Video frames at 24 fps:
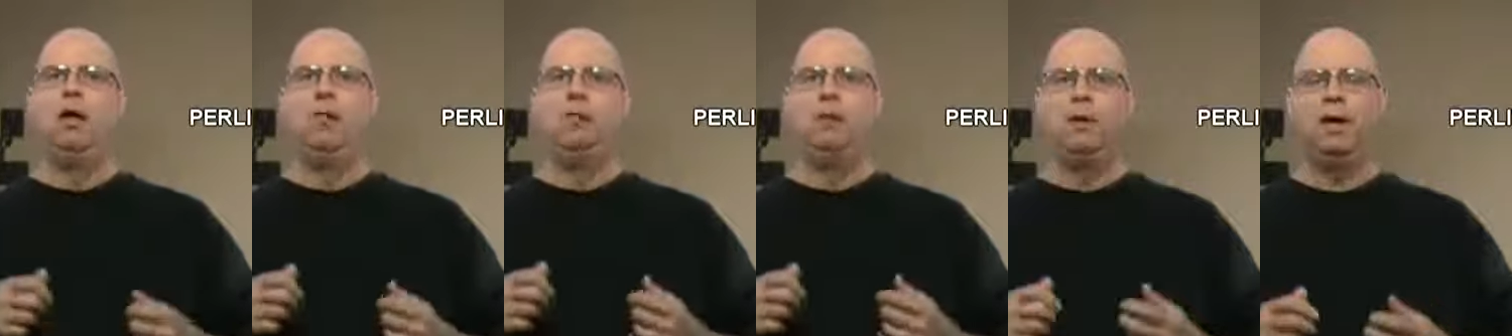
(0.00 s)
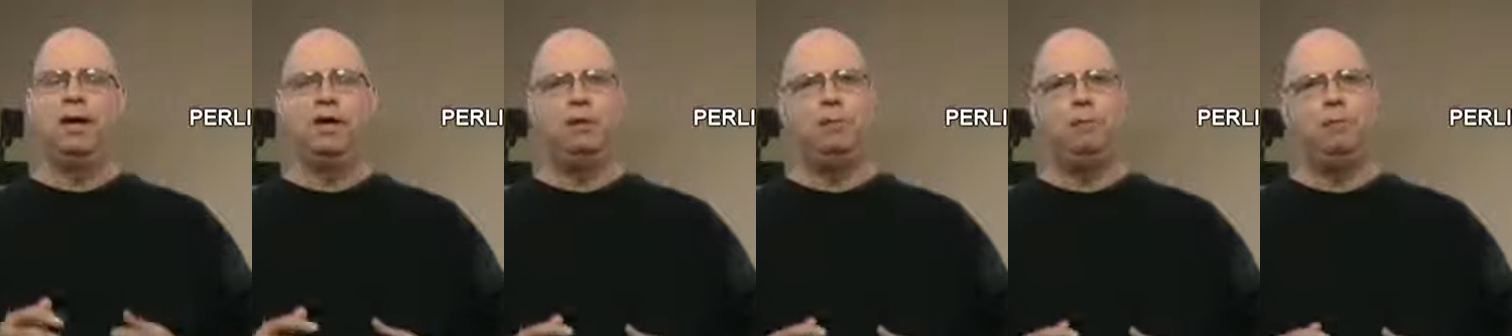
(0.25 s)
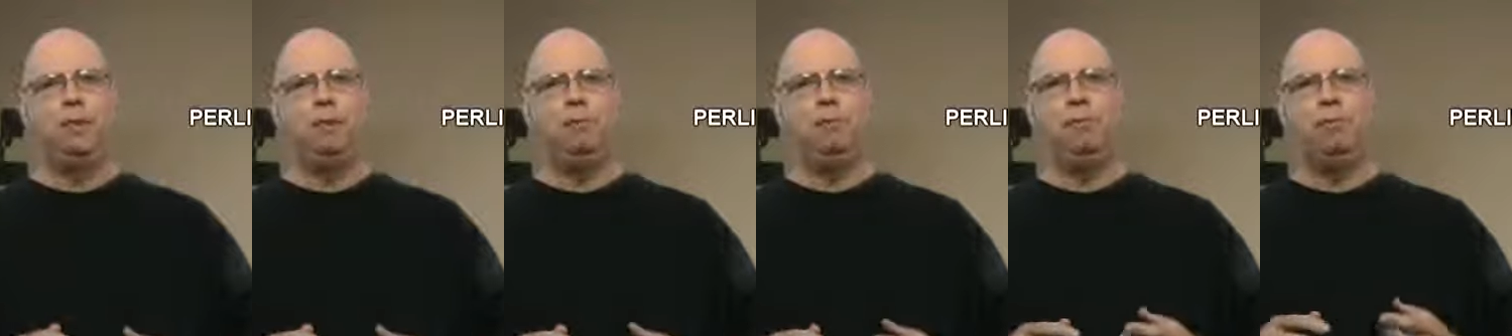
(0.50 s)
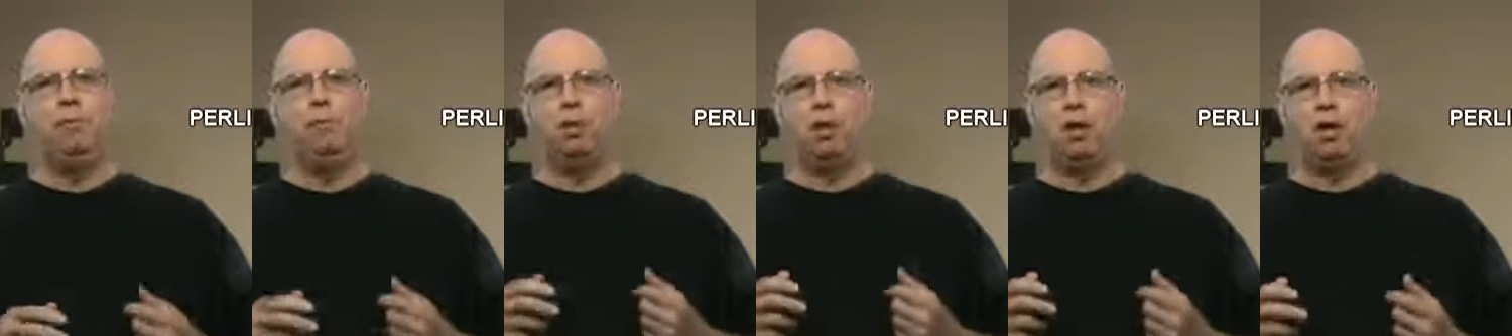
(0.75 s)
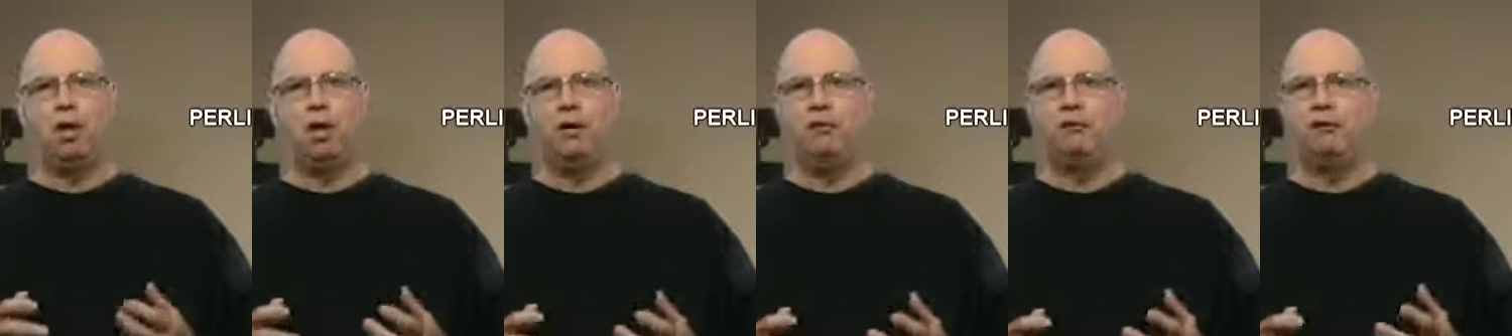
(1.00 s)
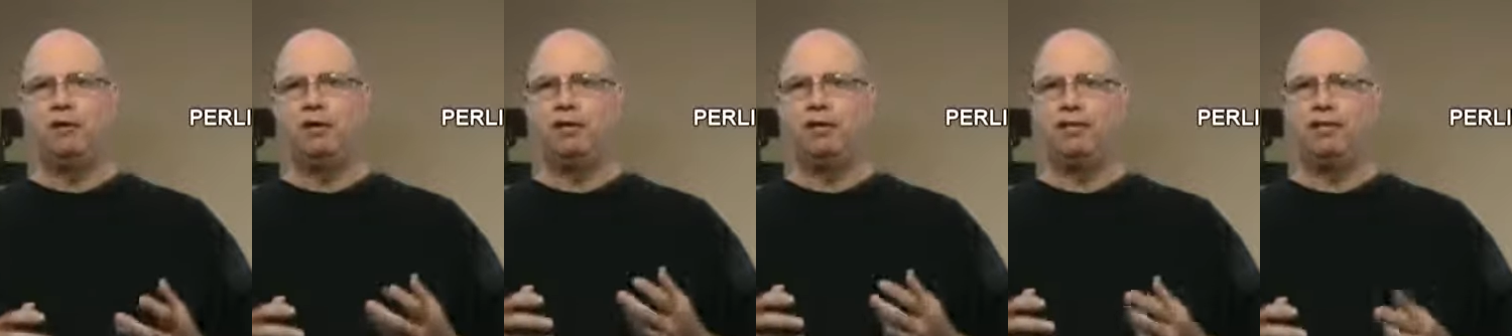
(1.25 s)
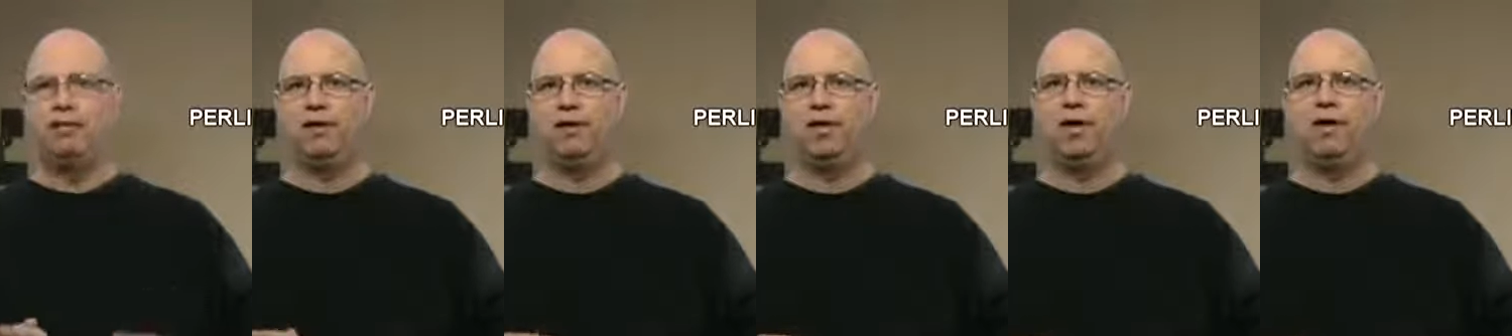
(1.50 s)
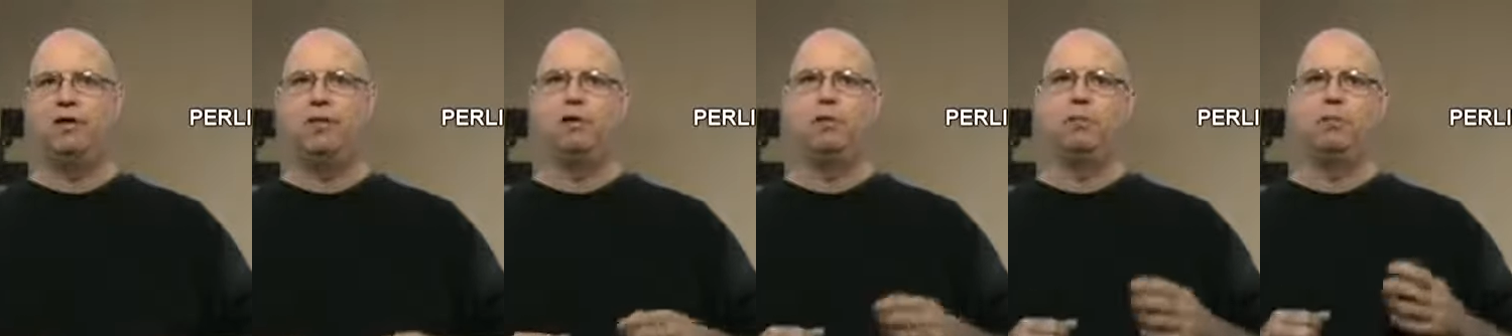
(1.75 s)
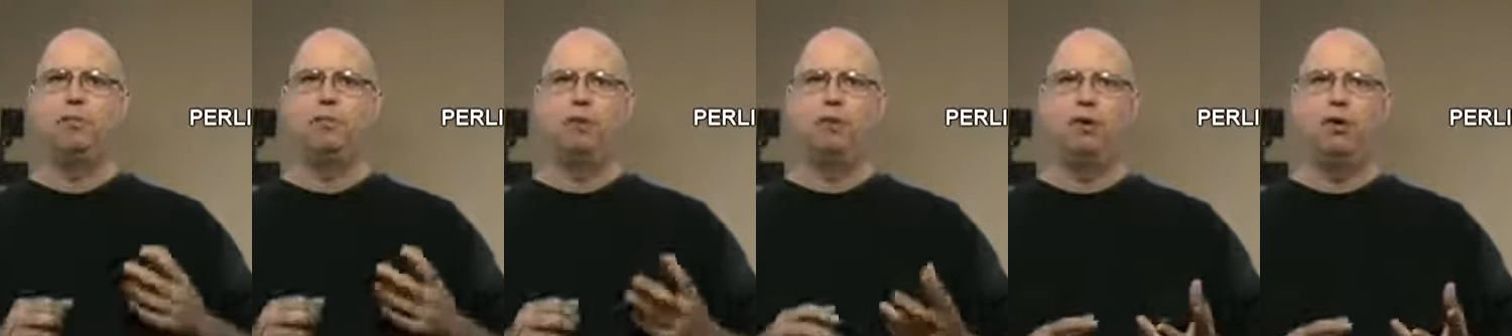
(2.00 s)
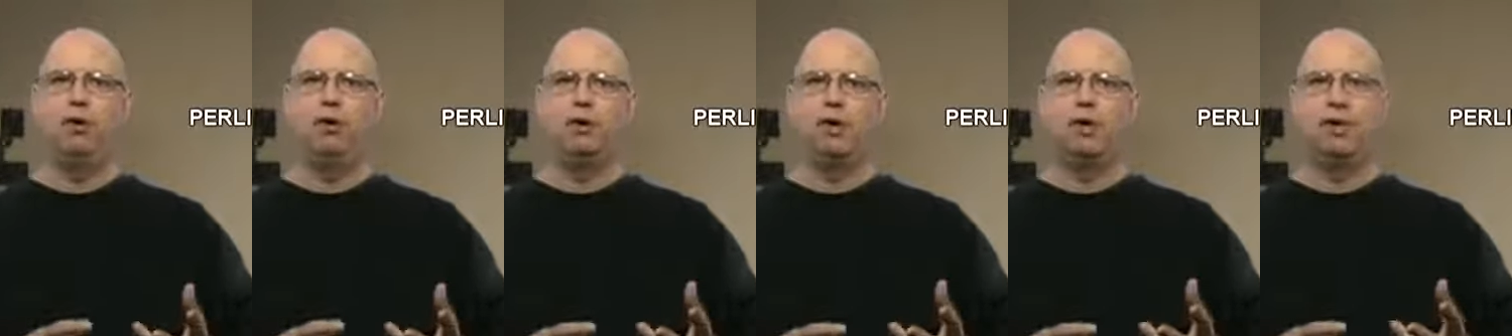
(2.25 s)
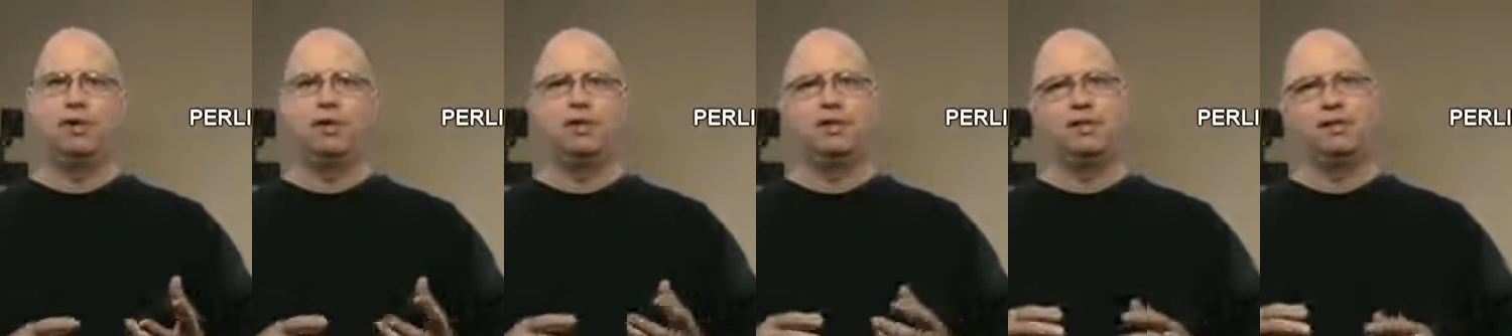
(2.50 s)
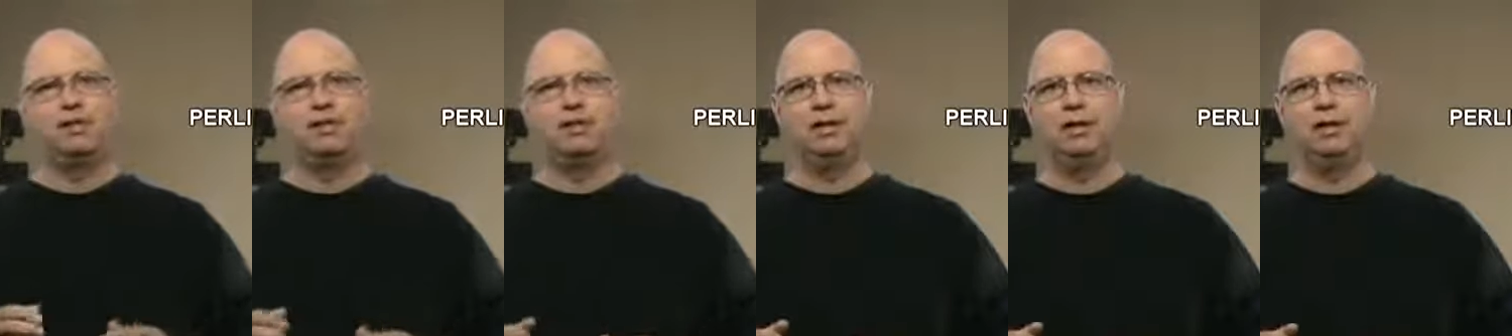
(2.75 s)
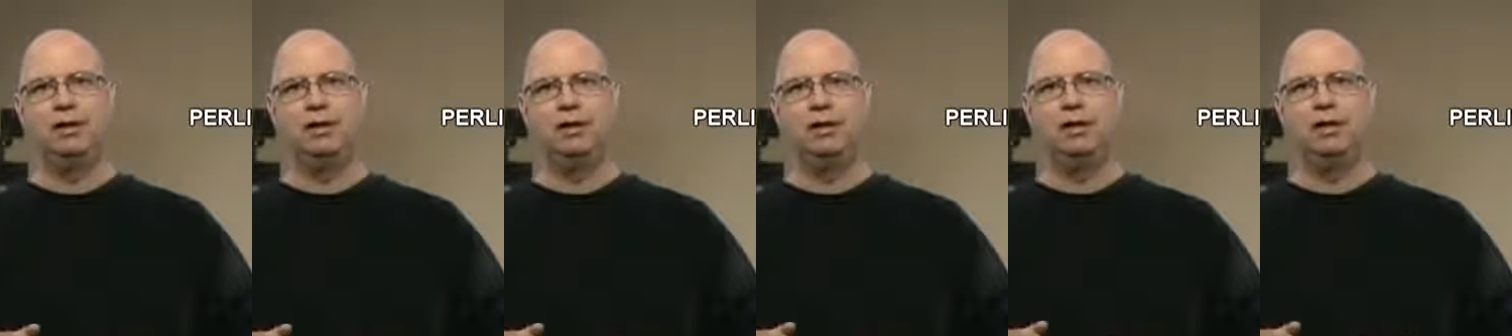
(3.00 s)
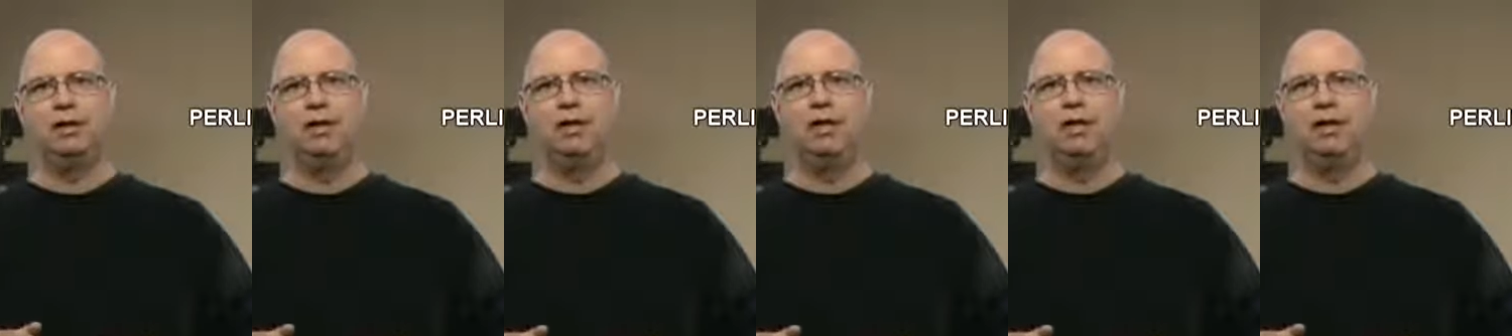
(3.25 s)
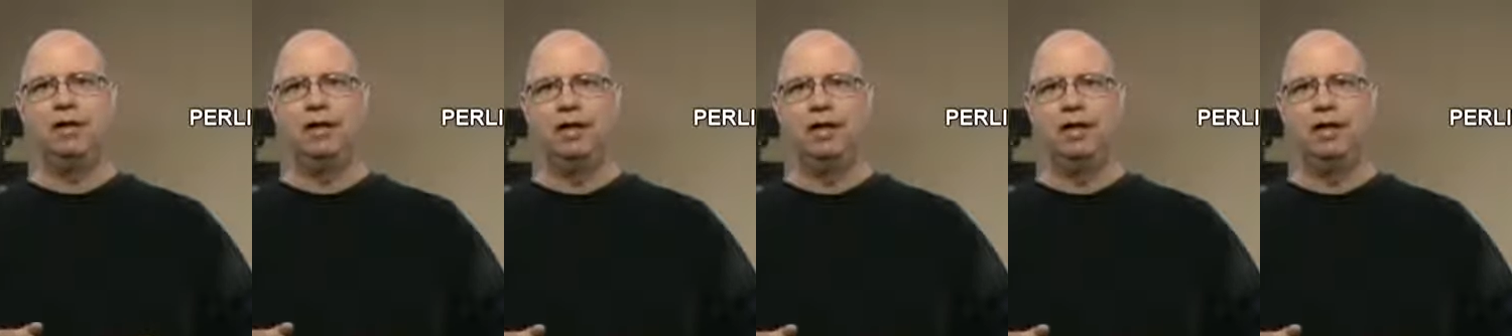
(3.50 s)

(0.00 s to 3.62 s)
Many people will often say that perlite steel